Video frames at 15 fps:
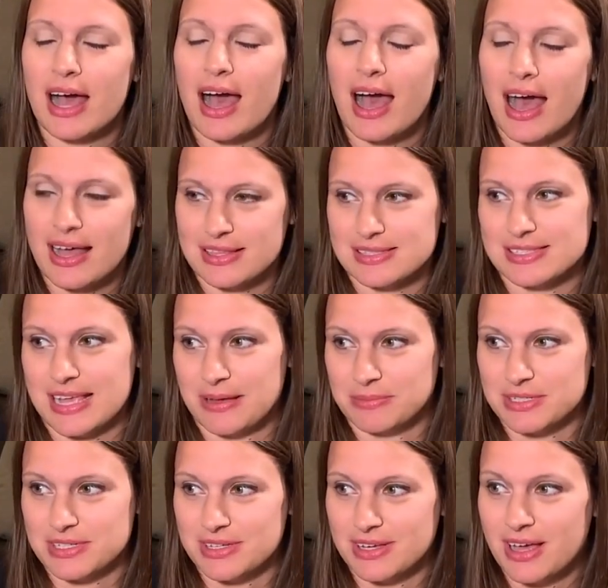
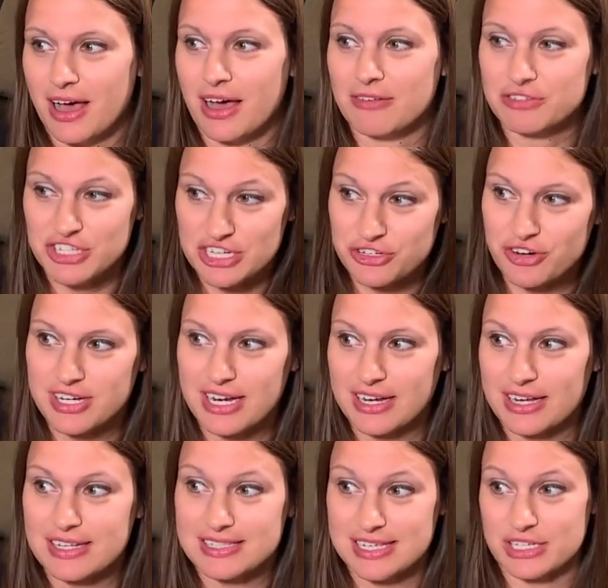concept of gender
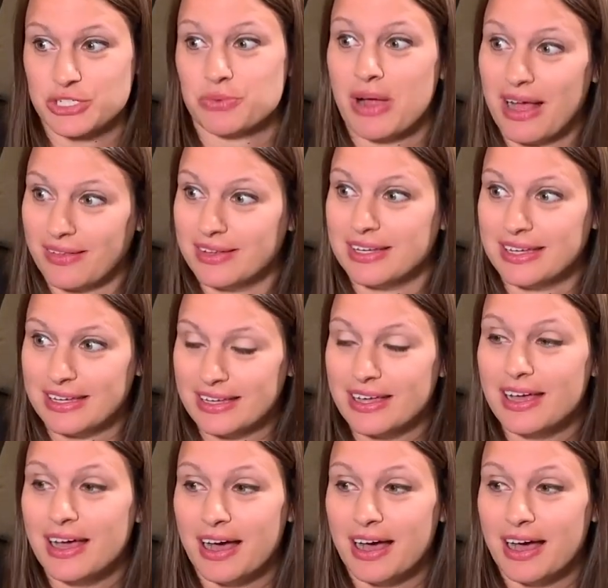identity and sexuality